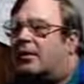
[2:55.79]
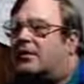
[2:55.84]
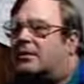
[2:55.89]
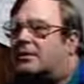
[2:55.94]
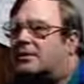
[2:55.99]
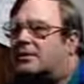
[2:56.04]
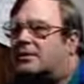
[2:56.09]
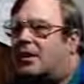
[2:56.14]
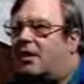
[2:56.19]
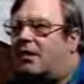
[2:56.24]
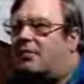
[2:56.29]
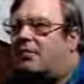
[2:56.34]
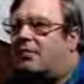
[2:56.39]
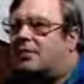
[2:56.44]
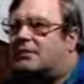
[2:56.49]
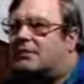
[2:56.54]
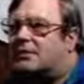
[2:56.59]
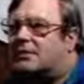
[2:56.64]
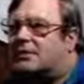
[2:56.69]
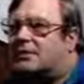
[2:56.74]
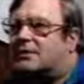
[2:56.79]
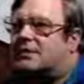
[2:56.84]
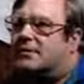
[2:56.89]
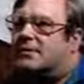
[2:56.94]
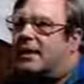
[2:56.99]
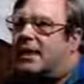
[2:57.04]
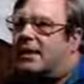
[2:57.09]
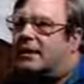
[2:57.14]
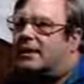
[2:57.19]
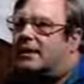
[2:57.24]
discovered since
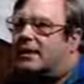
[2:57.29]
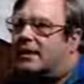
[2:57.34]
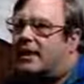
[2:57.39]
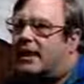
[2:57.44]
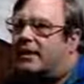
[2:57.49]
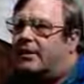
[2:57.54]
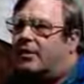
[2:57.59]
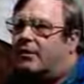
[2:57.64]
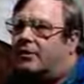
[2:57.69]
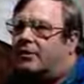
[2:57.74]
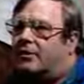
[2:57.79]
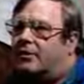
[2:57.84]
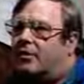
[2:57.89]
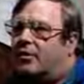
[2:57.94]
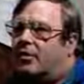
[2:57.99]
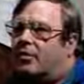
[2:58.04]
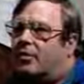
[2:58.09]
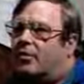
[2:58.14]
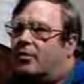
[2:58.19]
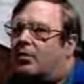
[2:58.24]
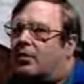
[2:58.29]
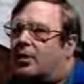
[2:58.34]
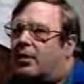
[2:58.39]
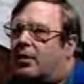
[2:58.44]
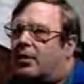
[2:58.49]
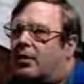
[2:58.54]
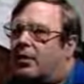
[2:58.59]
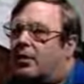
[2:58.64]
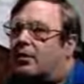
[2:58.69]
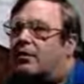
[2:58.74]
1980 or so,
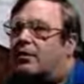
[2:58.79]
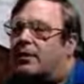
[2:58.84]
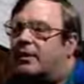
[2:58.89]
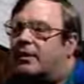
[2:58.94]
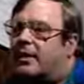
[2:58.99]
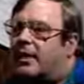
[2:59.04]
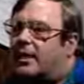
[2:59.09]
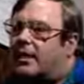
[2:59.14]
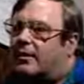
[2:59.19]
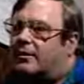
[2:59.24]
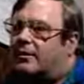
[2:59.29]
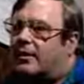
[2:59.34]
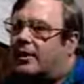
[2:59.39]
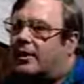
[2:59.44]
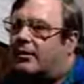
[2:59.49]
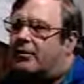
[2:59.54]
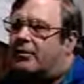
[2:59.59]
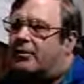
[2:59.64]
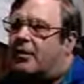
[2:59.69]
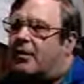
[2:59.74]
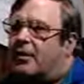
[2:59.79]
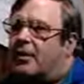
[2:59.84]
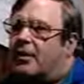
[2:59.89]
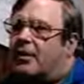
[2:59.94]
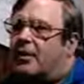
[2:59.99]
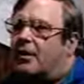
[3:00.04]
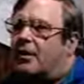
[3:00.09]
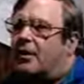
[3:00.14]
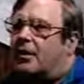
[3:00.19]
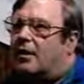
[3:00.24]
including the AIDS virus,
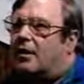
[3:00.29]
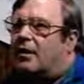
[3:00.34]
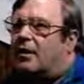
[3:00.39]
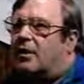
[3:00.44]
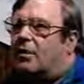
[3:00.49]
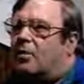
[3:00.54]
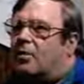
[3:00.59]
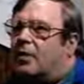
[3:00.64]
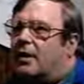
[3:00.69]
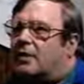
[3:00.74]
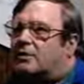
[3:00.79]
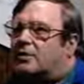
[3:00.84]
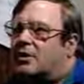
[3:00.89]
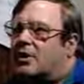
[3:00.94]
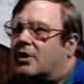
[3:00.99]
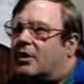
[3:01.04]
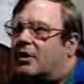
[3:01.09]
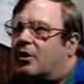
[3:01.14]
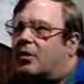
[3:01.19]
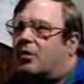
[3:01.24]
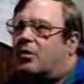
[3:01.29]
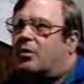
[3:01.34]
which are